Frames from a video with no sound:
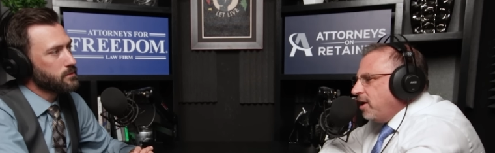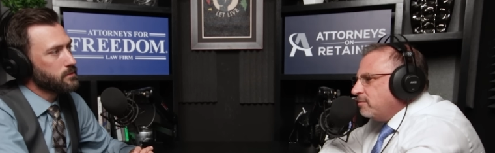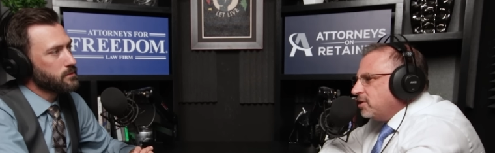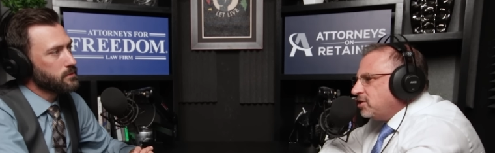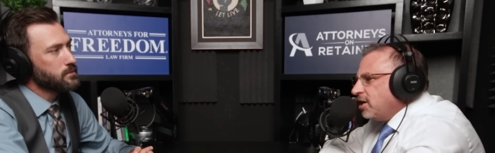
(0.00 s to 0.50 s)
Speaker 1: made
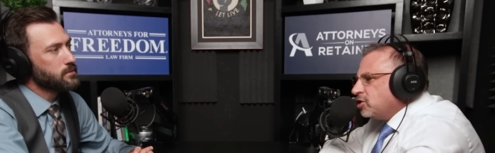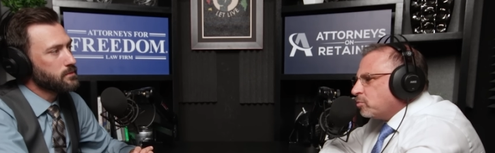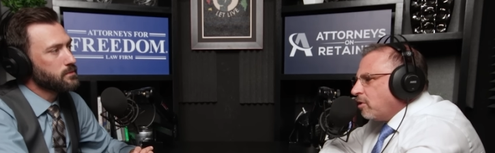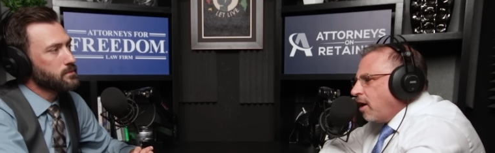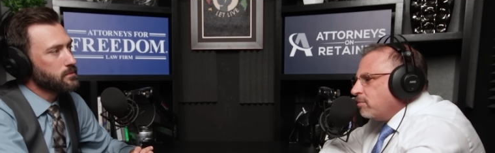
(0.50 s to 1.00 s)
a mistake, it's
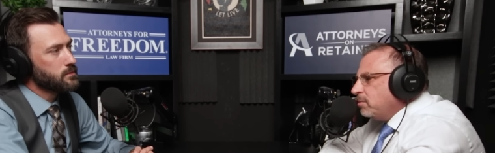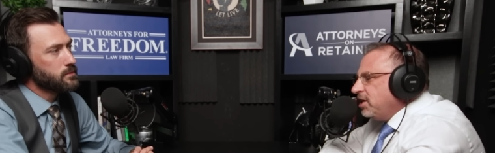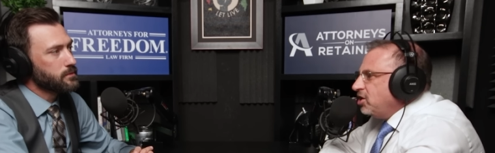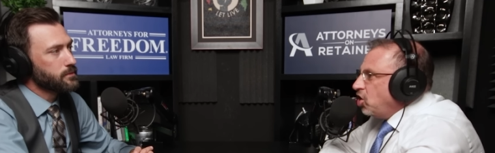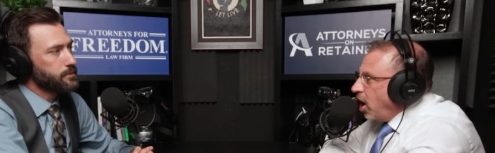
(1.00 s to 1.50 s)

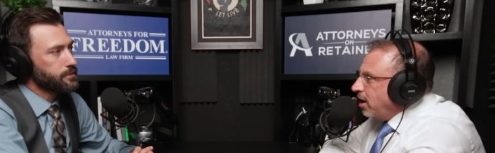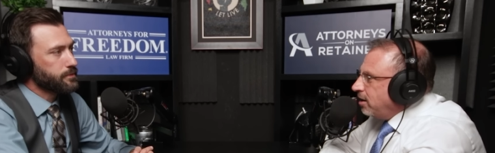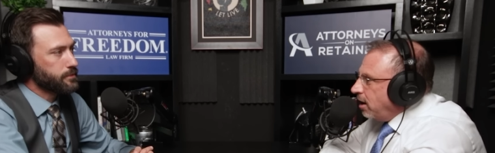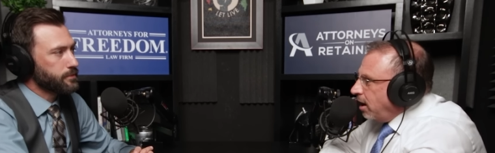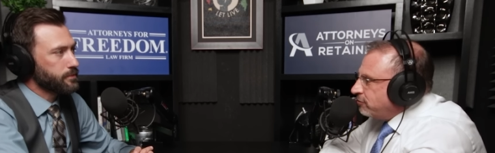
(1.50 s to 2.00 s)
probably not
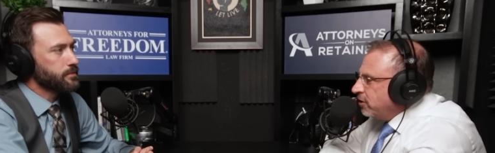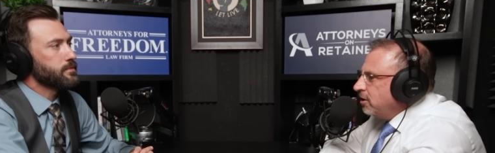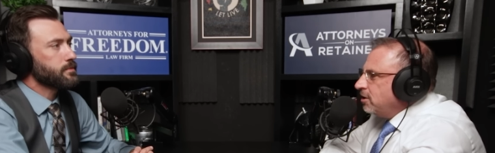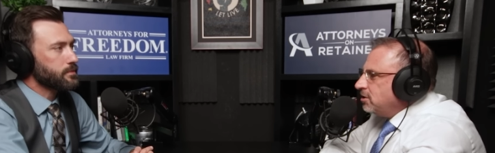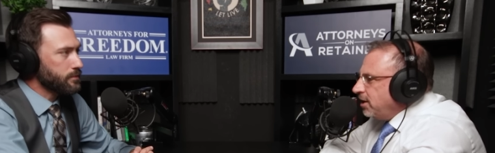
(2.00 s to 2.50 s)
enough
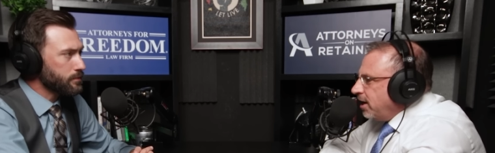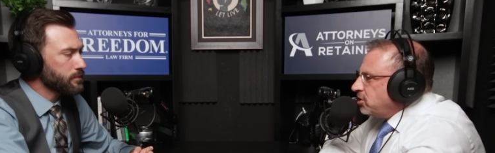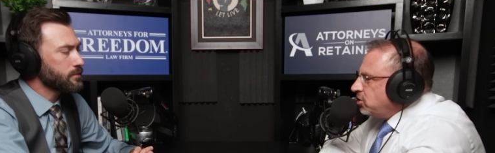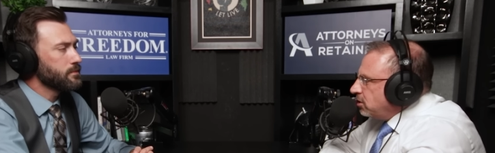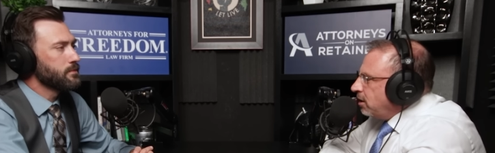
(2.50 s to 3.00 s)
to
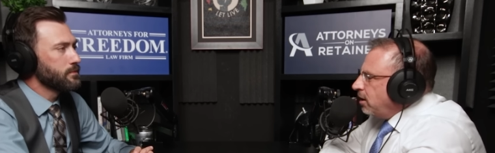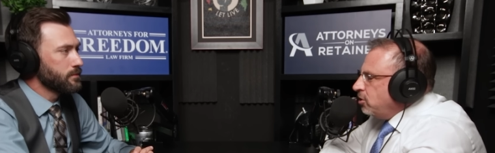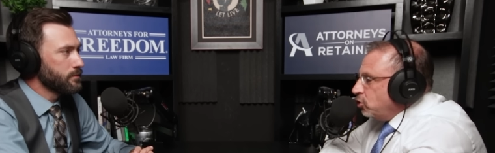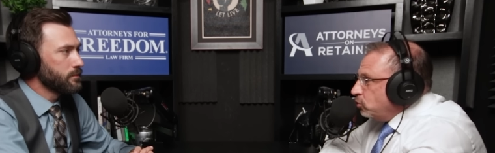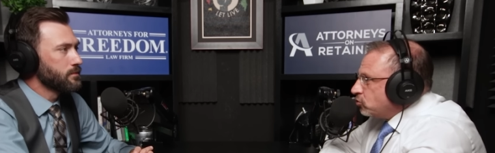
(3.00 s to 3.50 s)
get you a
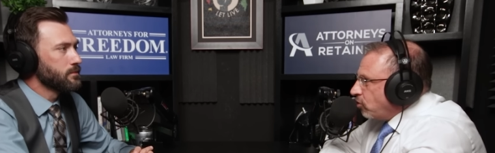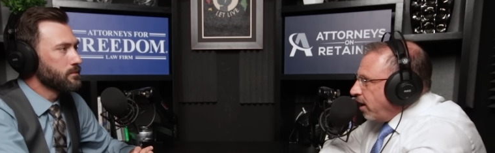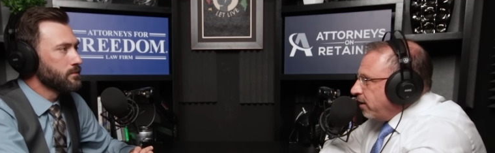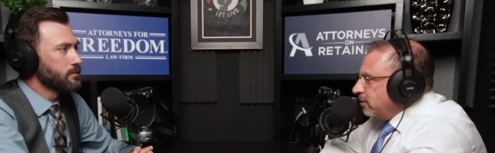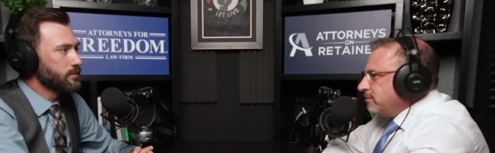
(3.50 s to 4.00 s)
new
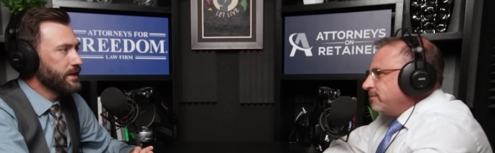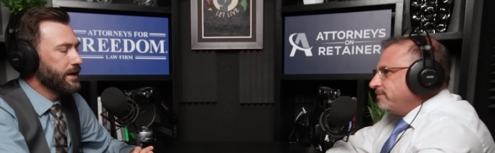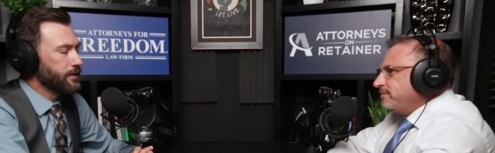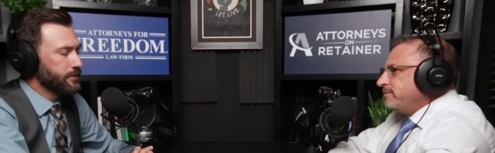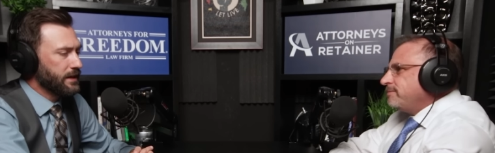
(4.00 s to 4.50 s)
trial.
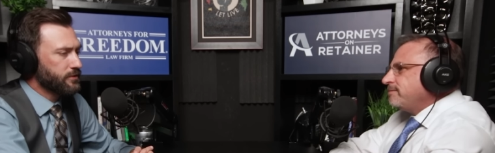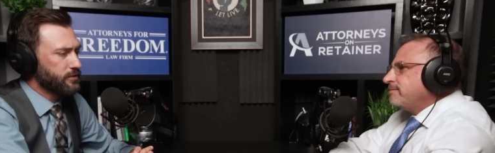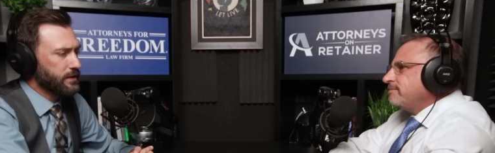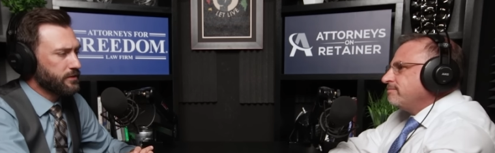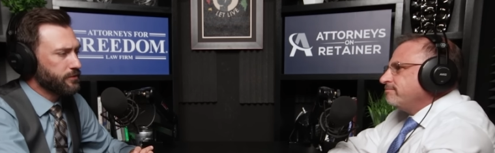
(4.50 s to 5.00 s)
Yeah,
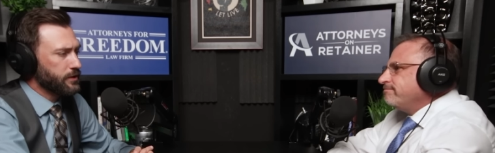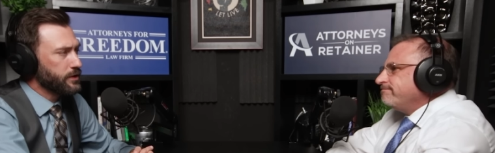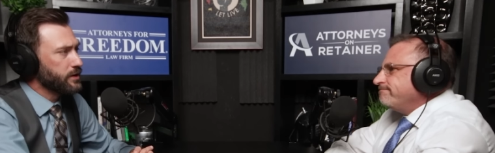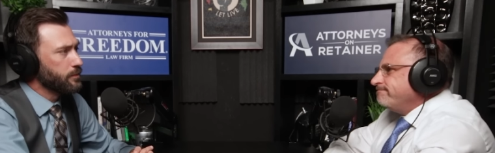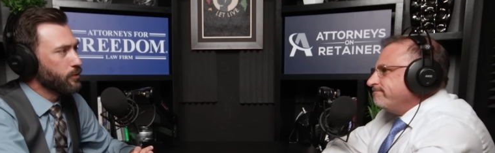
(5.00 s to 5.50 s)
that's a
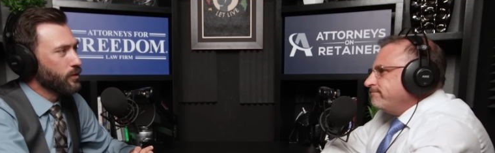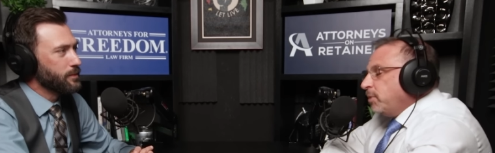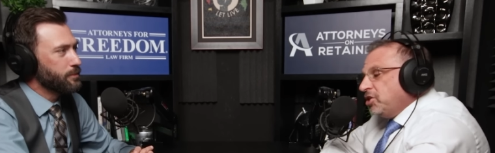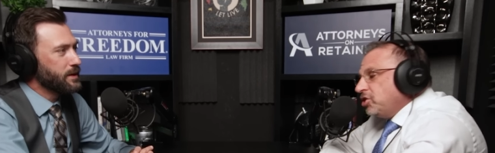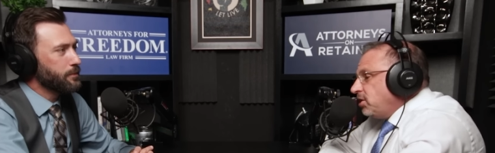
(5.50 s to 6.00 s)
very good
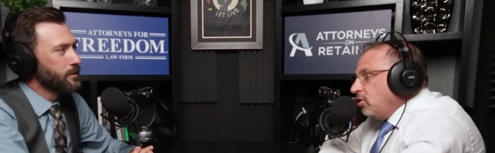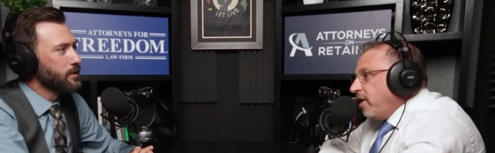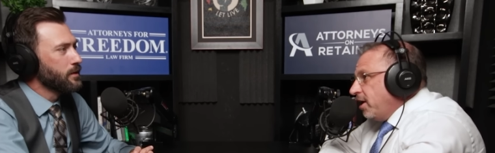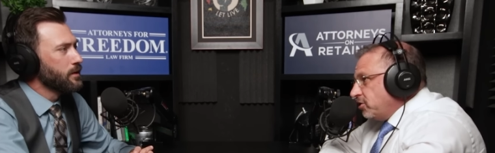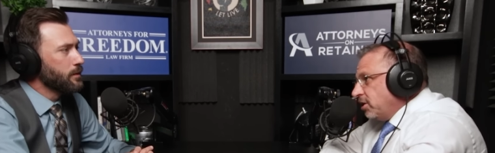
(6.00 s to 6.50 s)
point.
Speaker 2: But you still
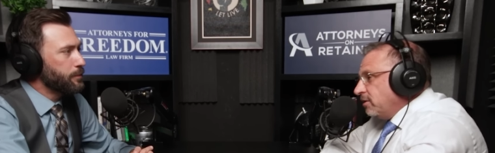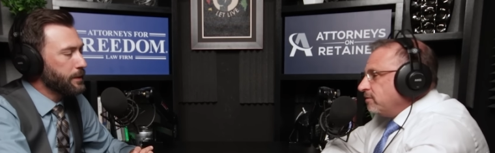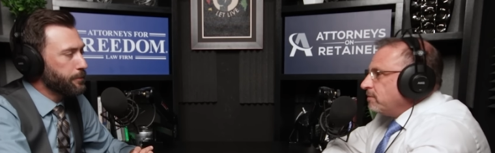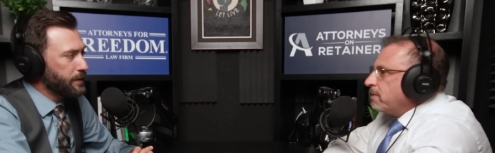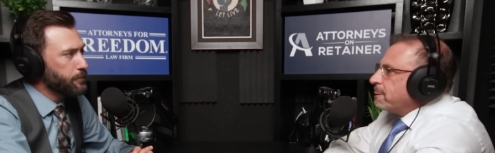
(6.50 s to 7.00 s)
raise it.
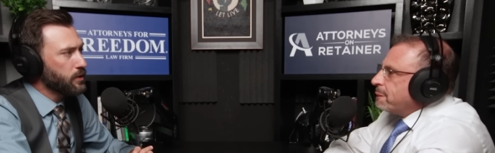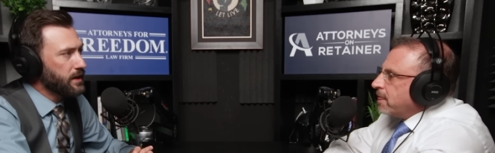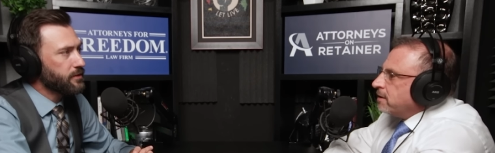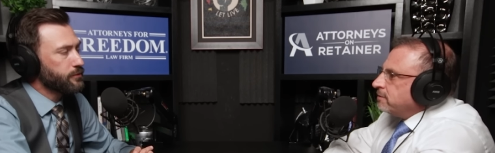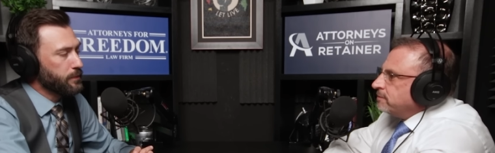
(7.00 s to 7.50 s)
People
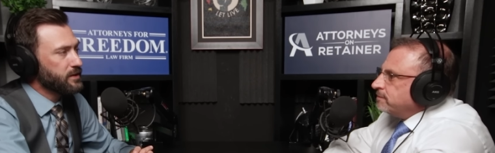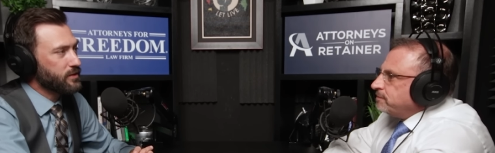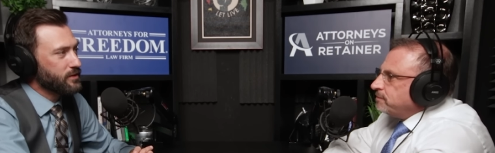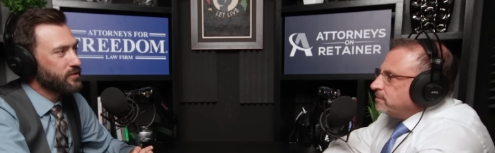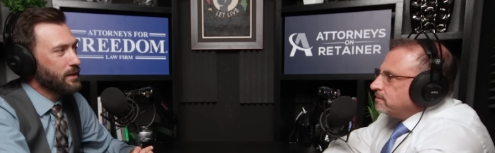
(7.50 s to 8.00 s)
have
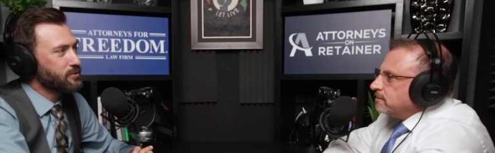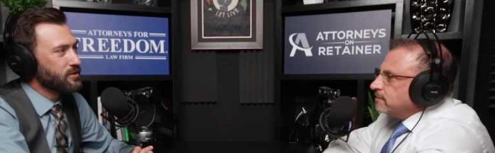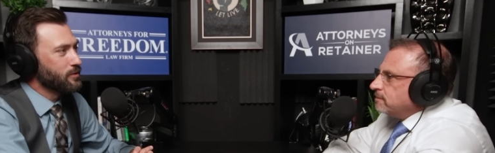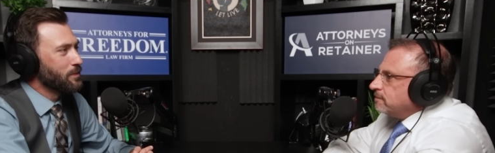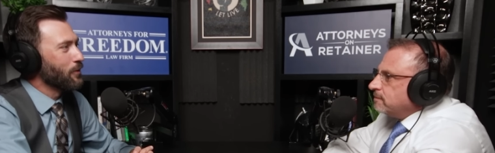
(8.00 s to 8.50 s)

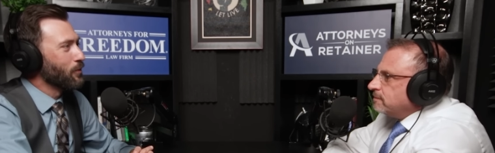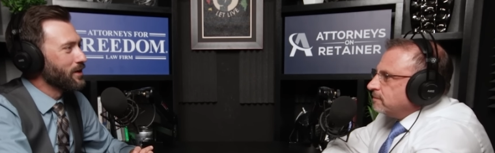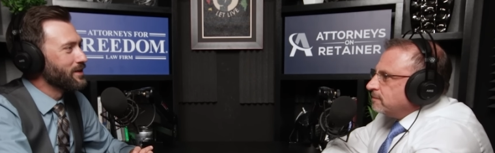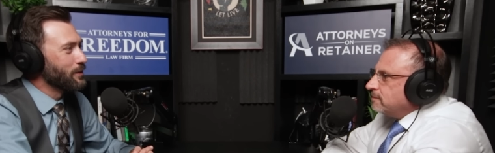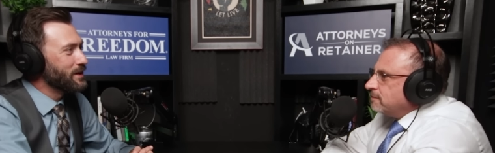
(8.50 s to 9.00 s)
misconceptions about
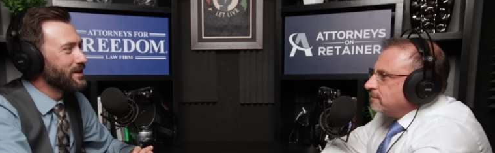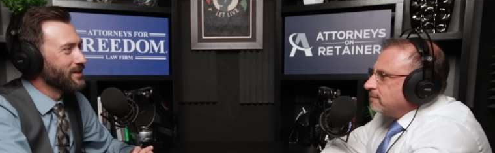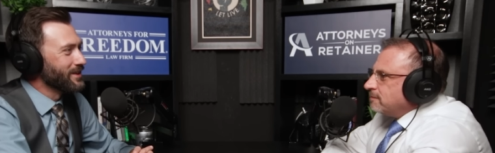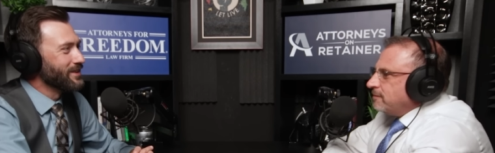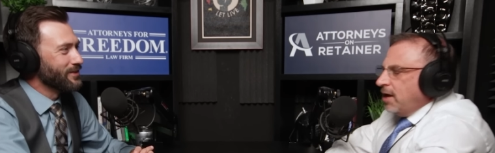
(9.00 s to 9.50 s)
what an
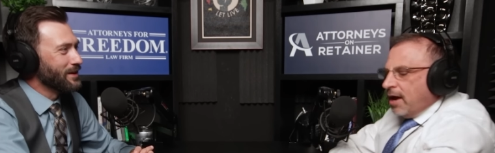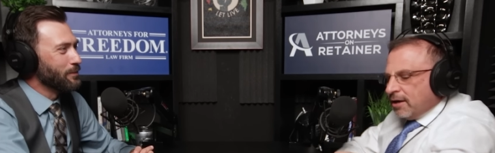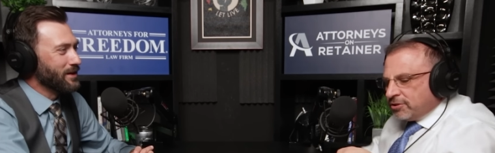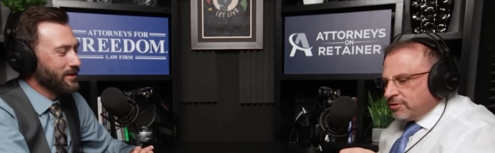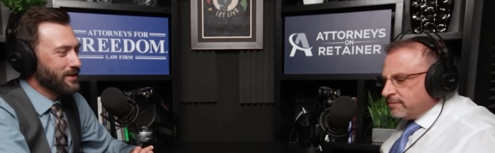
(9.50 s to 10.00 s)
appeal is in
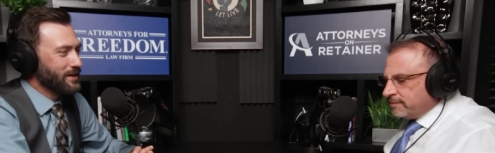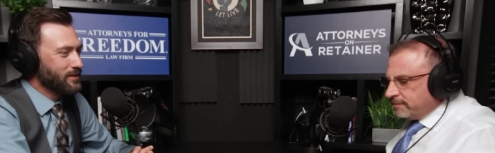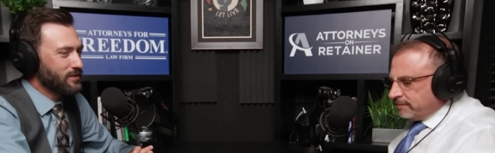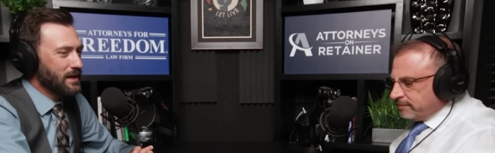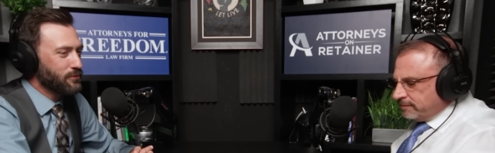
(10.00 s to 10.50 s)
America.
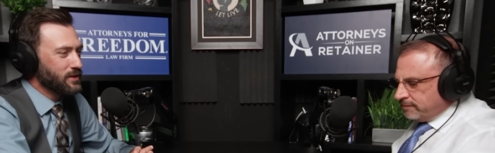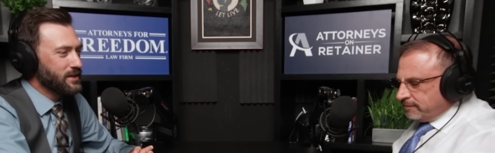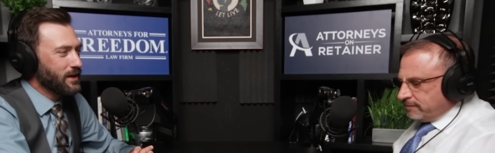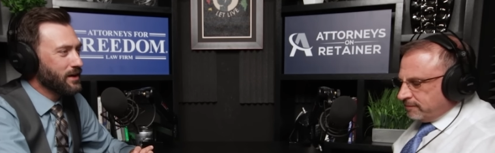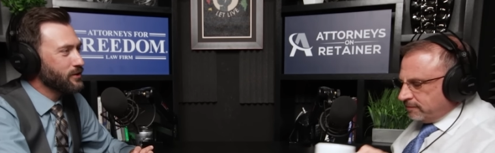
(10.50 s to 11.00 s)
It's
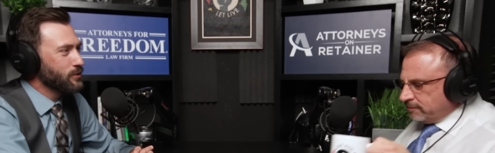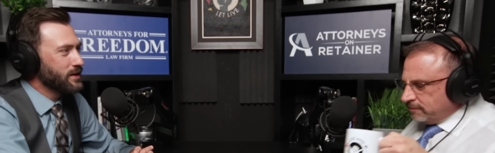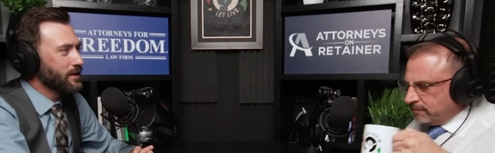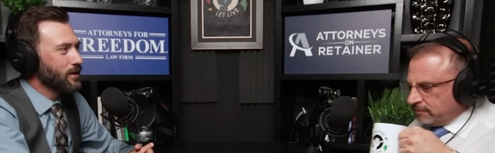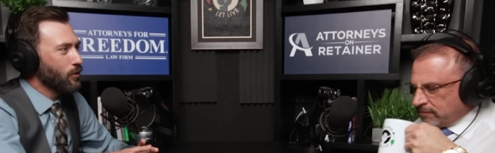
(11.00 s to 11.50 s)
definitely not you
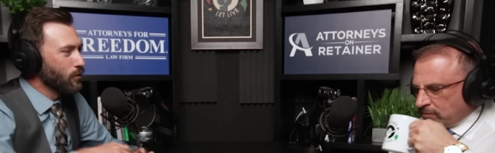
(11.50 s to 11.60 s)
get a